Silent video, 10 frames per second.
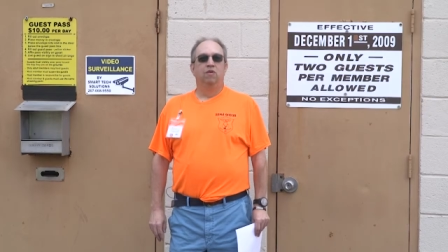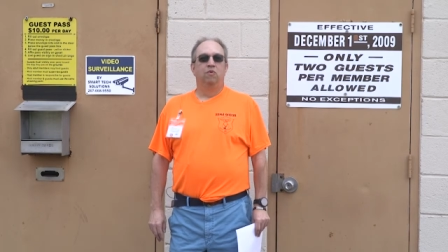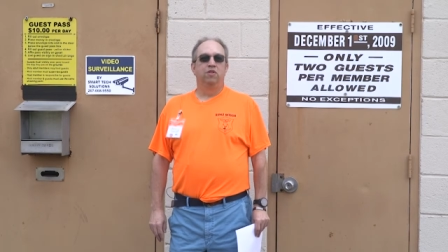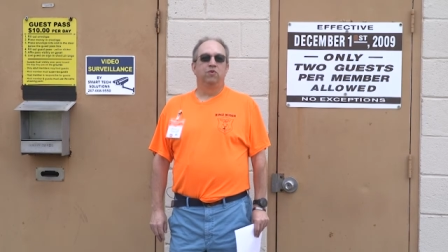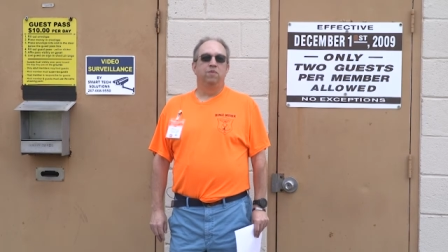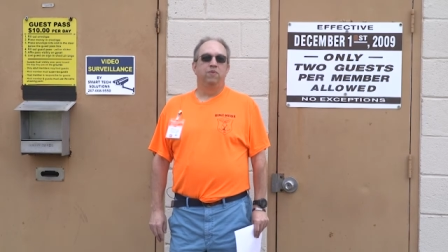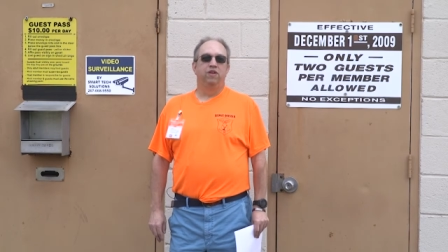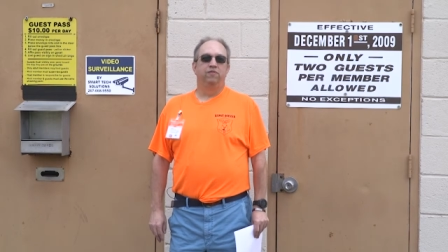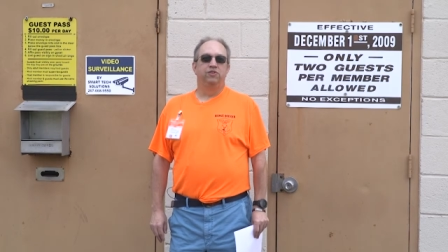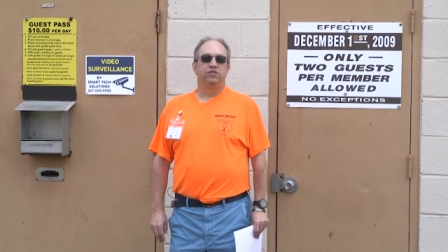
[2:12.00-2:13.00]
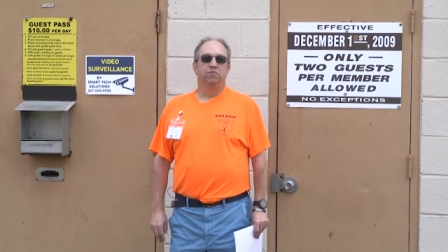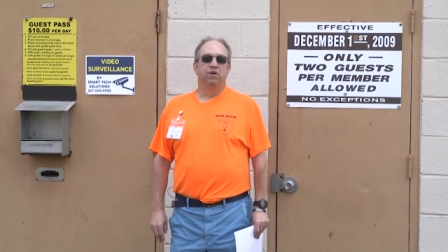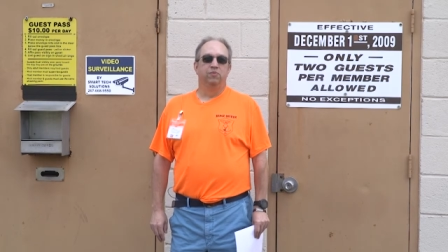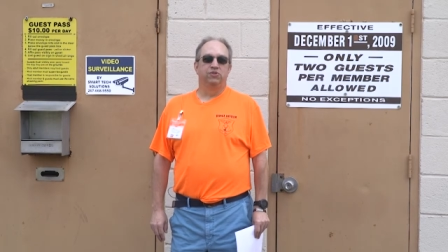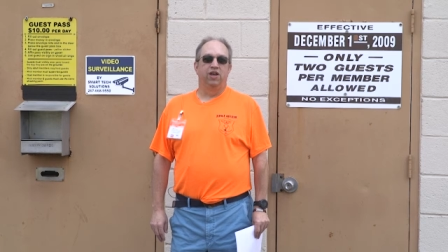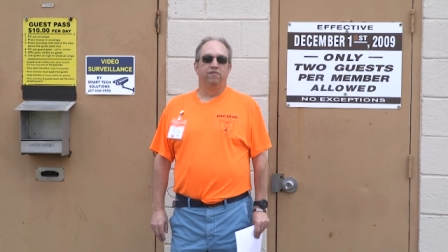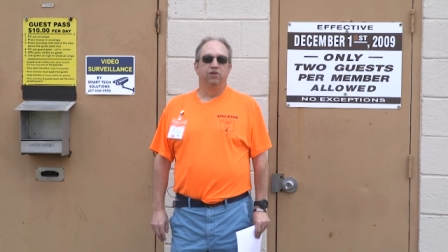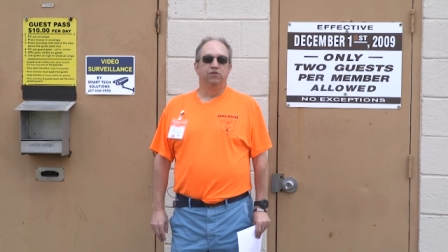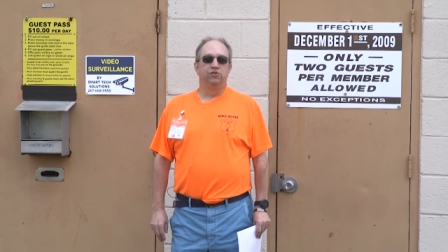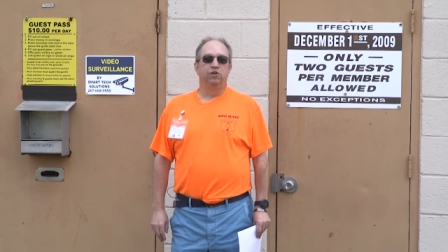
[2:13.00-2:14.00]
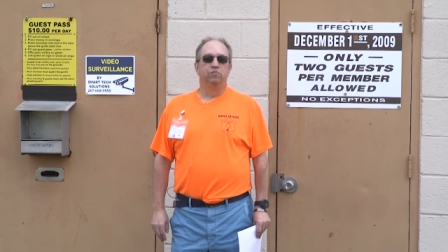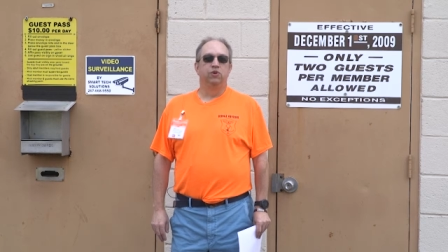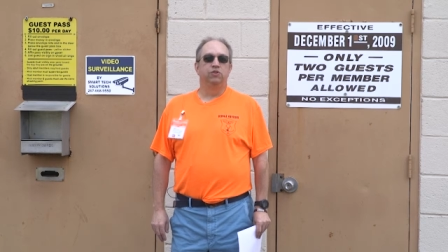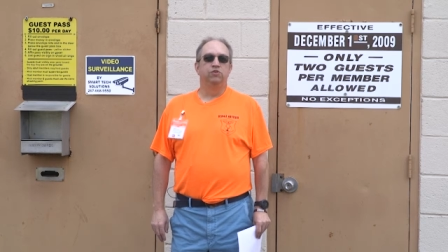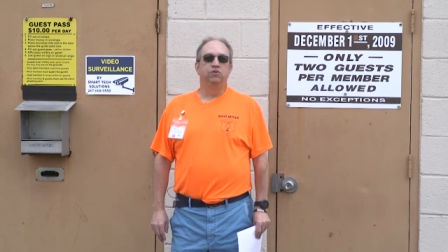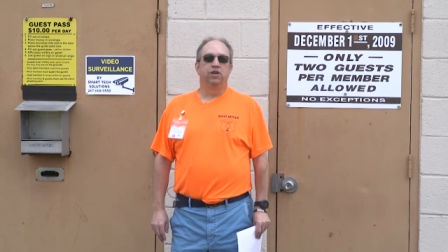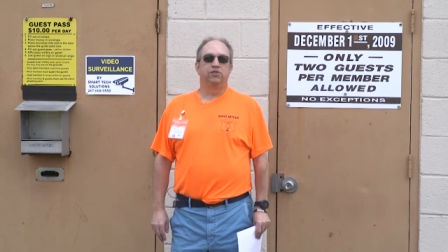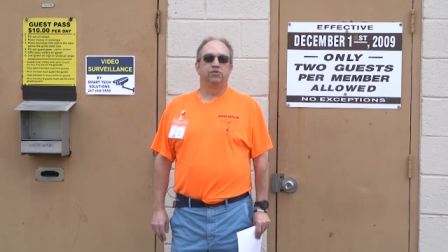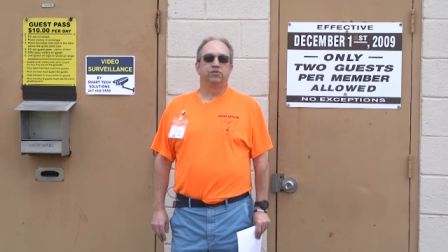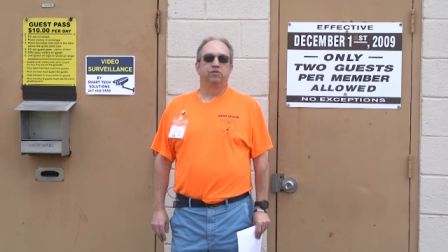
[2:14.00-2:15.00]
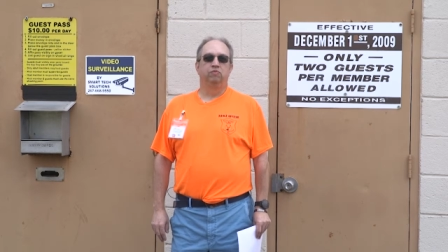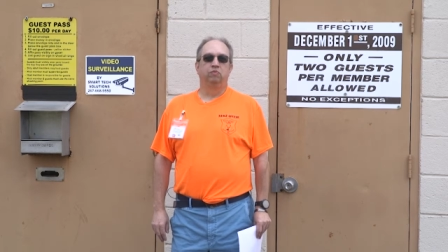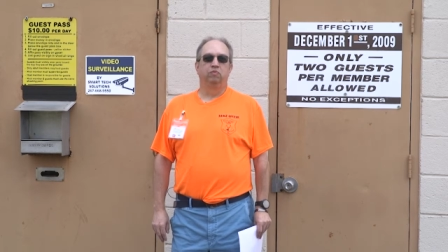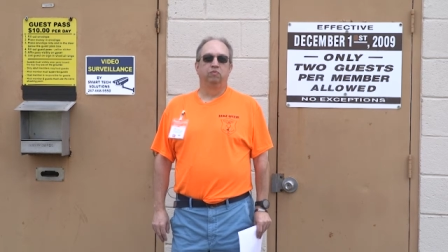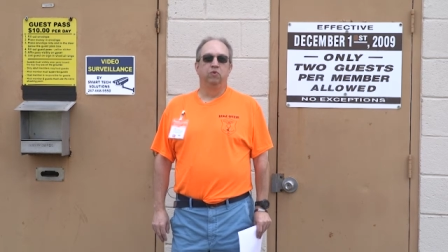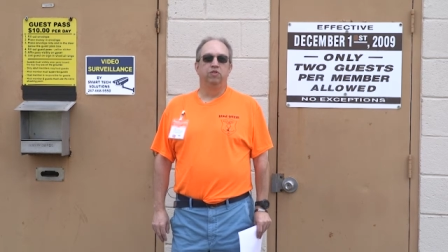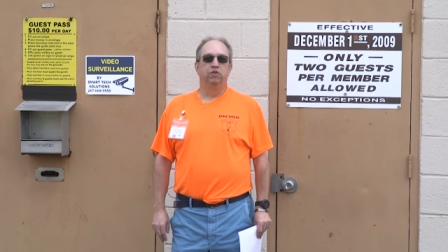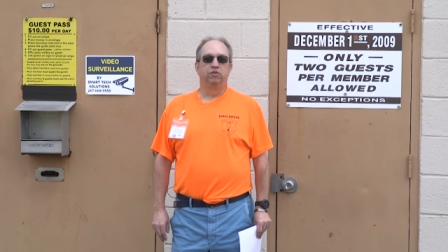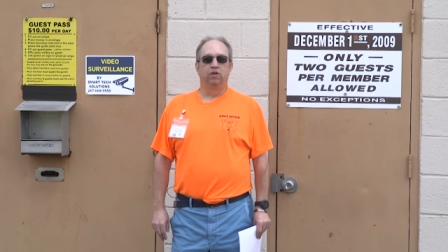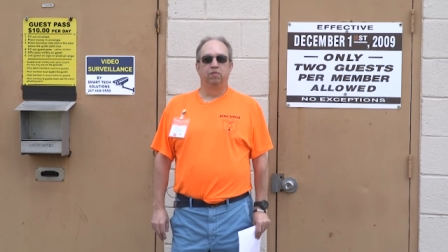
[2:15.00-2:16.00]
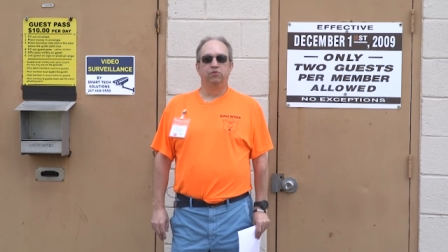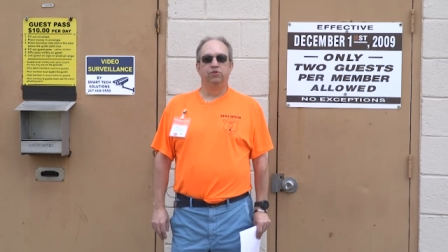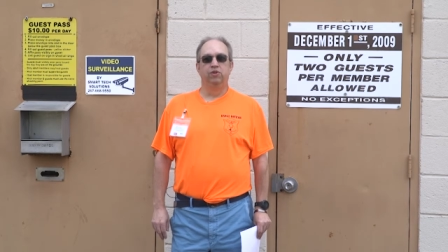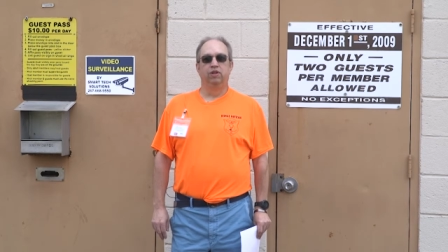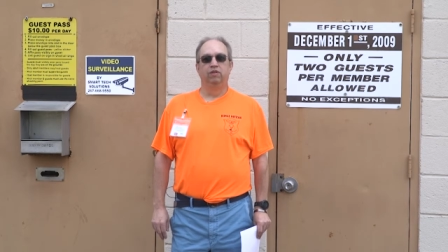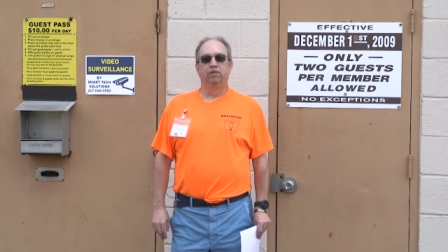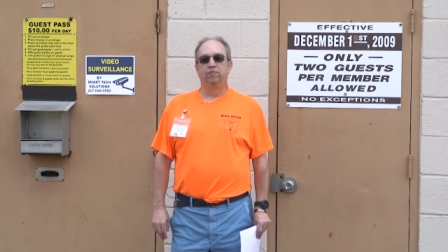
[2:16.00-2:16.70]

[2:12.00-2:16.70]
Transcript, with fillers: One of the great benefits that members have here is you can bring two guests with you to come shooting.